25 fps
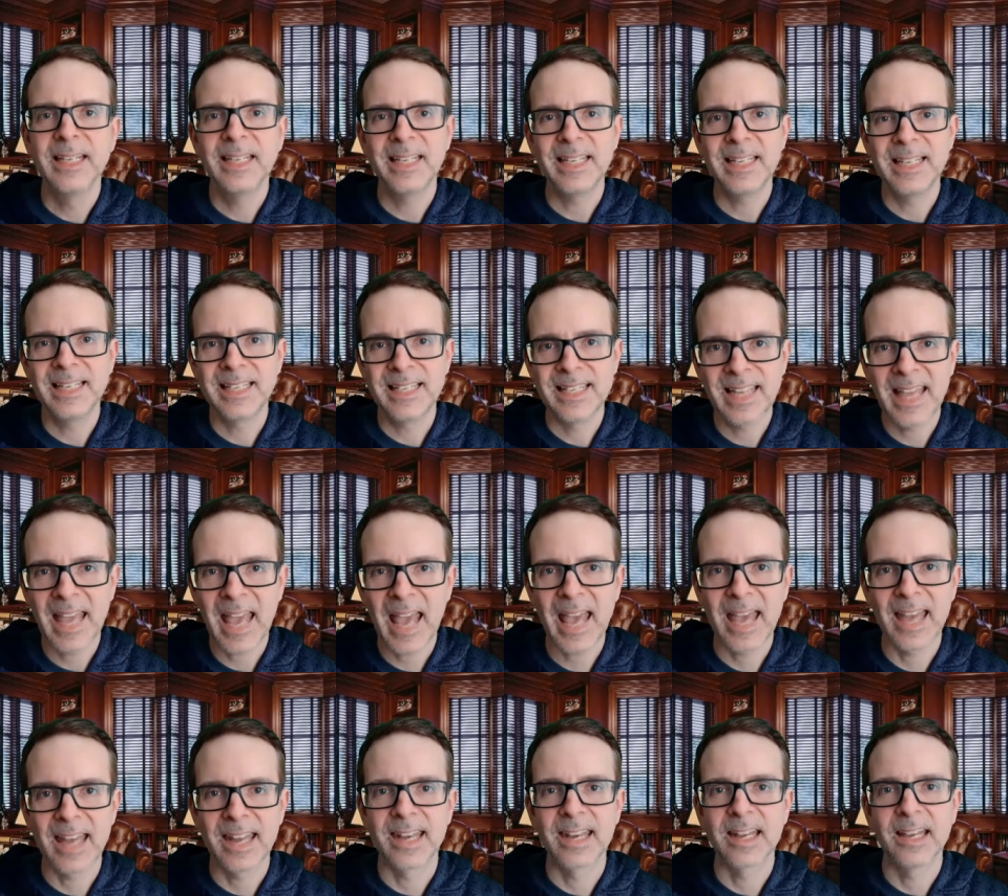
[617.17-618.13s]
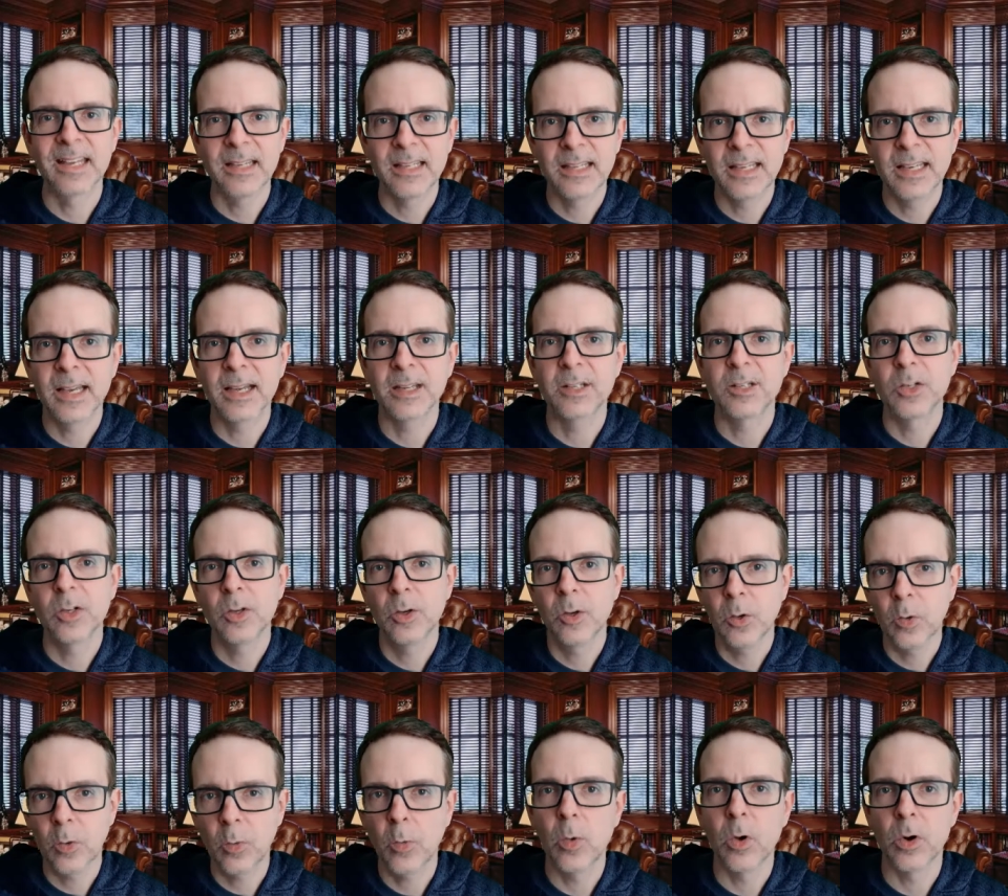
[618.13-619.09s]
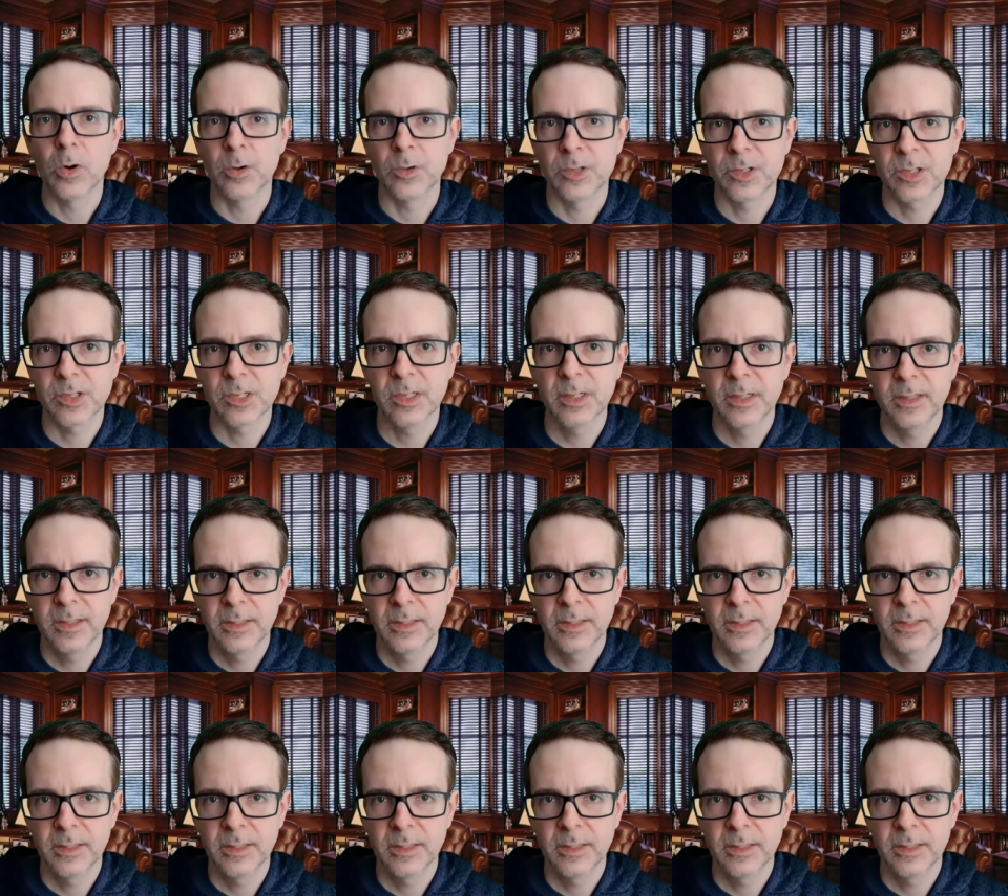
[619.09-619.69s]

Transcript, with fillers: it can get worse.